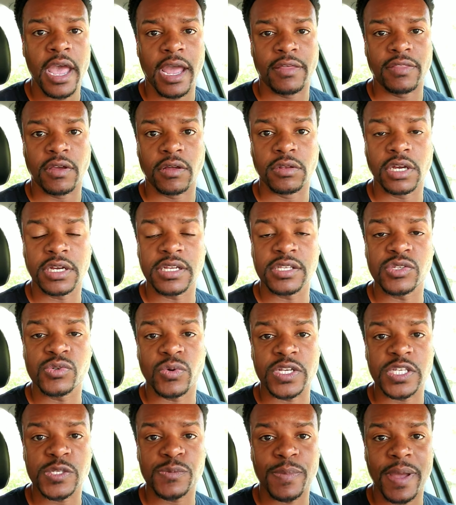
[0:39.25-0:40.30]
and they're looking
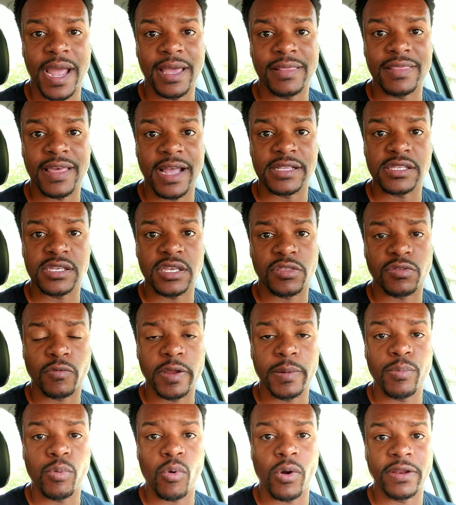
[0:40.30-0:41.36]
to expand that to
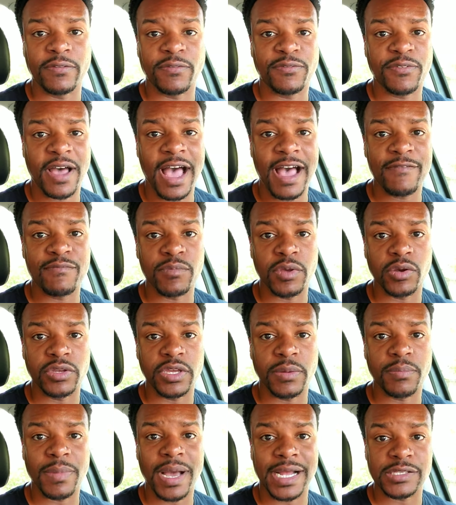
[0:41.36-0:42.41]
3.5
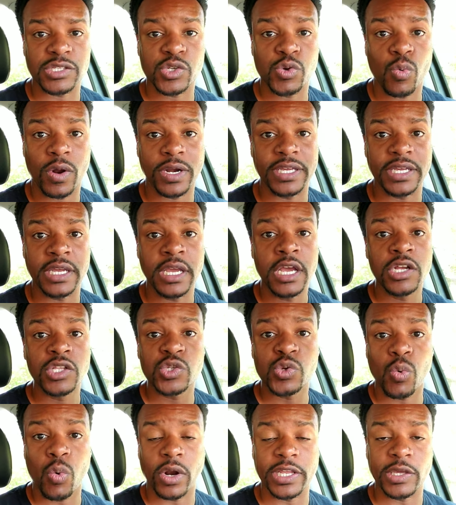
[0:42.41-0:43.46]
million by
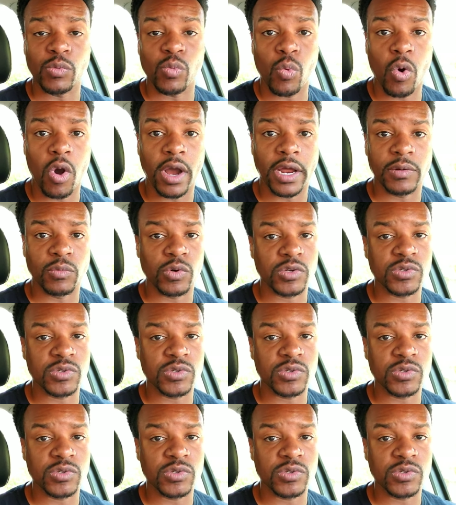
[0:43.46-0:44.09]
2021.